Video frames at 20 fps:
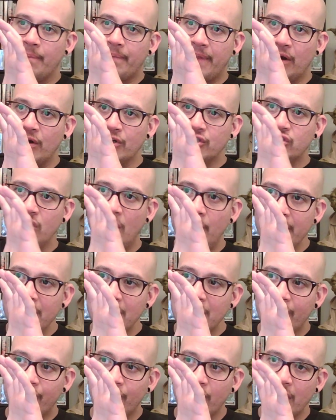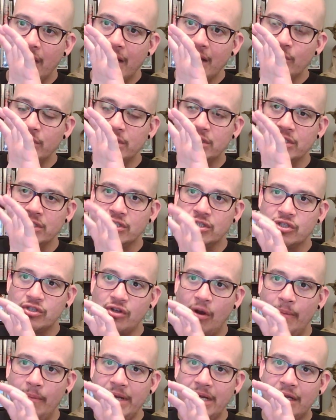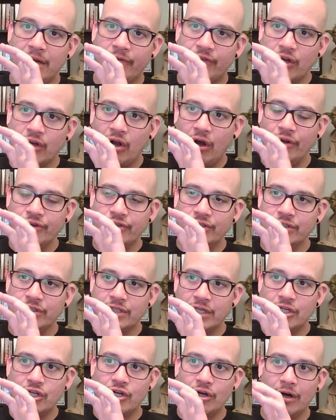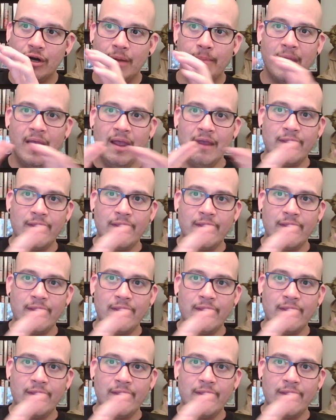There are so many different languages and so many different cultures in Europe.